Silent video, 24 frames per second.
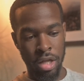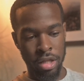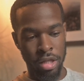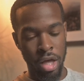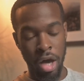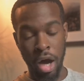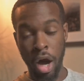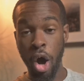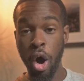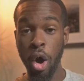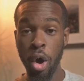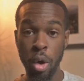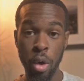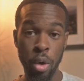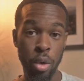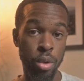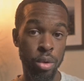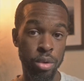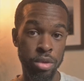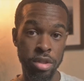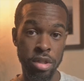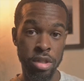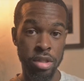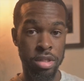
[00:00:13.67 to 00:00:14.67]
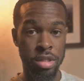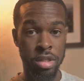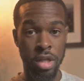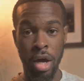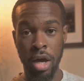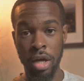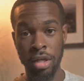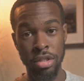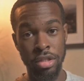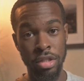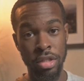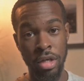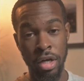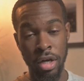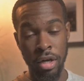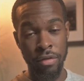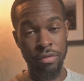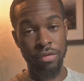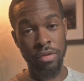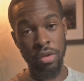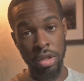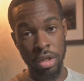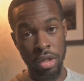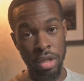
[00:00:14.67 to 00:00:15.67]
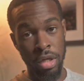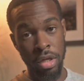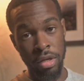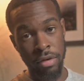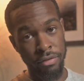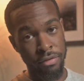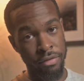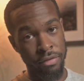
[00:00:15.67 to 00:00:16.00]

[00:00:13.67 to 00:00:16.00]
the whole nostalgia of the look of